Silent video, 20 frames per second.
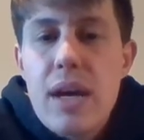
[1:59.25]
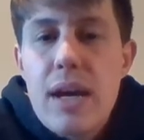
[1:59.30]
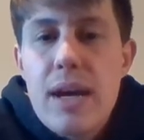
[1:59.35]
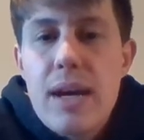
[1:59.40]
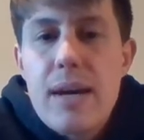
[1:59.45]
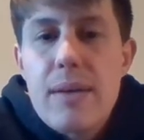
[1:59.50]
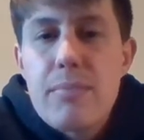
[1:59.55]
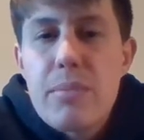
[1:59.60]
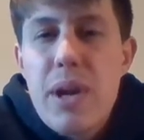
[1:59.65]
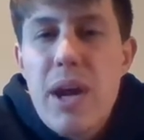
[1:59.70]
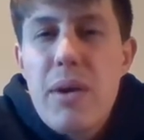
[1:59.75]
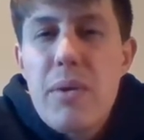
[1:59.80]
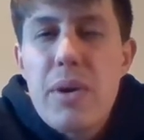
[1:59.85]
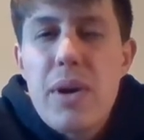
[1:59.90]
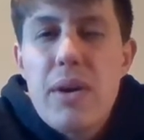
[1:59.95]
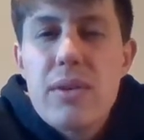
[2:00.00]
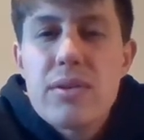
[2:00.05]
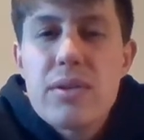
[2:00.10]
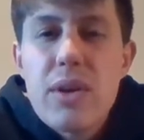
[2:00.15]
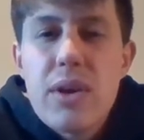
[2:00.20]
But I
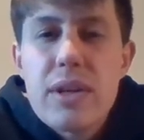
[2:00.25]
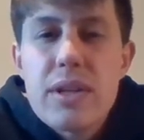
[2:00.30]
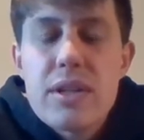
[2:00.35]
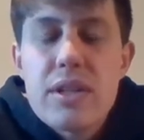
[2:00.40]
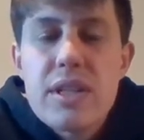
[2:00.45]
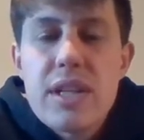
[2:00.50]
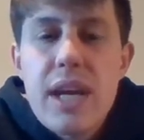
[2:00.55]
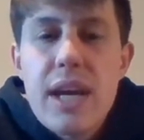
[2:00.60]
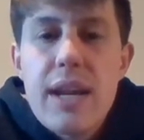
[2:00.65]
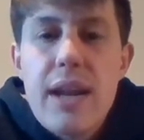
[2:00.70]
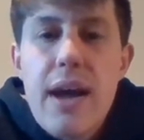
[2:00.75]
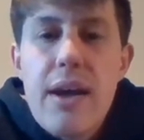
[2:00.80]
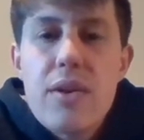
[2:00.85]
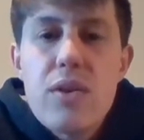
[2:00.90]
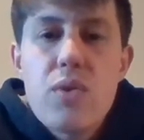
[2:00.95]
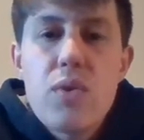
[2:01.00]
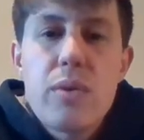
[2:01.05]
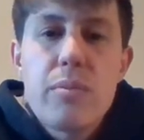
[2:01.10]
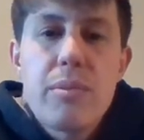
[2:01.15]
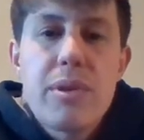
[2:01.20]
would also understand how
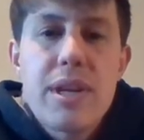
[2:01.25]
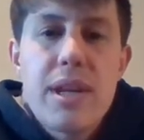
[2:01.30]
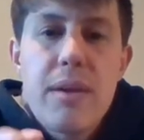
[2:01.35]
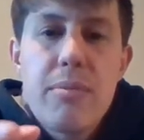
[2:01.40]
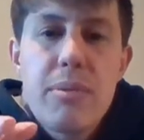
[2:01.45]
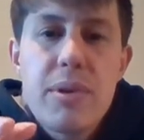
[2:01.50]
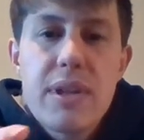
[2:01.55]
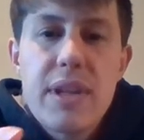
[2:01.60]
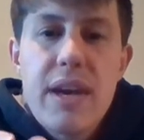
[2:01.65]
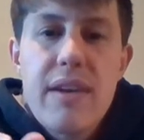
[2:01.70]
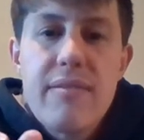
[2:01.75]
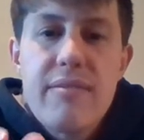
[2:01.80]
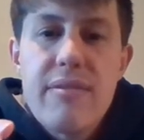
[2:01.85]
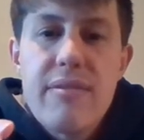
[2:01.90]
you would manipulate